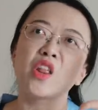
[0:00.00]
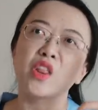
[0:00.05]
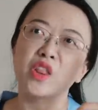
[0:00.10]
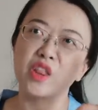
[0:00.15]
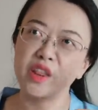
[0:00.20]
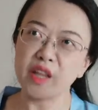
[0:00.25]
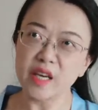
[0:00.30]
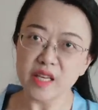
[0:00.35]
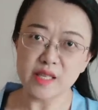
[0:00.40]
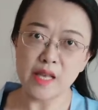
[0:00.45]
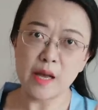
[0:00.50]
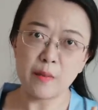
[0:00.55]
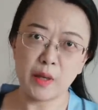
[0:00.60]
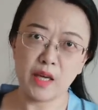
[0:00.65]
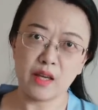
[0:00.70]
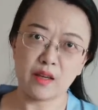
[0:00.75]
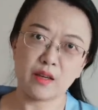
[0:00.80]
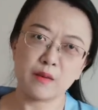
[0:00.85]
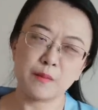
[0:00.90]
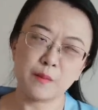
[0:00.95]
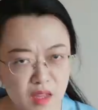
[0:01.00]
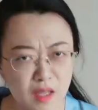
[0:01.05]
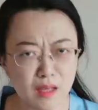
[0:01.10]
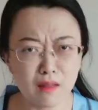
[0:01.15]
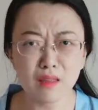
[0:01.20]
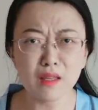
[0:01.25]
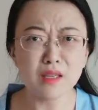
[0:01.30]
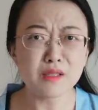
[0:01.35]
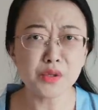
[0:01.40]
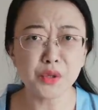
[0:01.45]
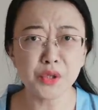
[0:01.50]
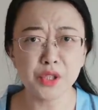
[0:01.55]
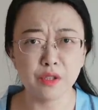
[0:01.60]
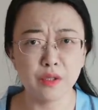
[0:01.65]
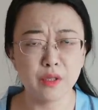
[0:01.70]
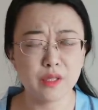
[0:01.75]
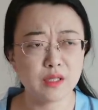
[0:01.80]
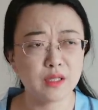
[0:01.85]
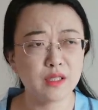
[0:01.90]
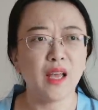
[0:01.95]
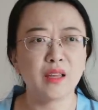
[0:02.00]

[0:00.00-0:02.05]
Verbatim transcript: this epic and this good.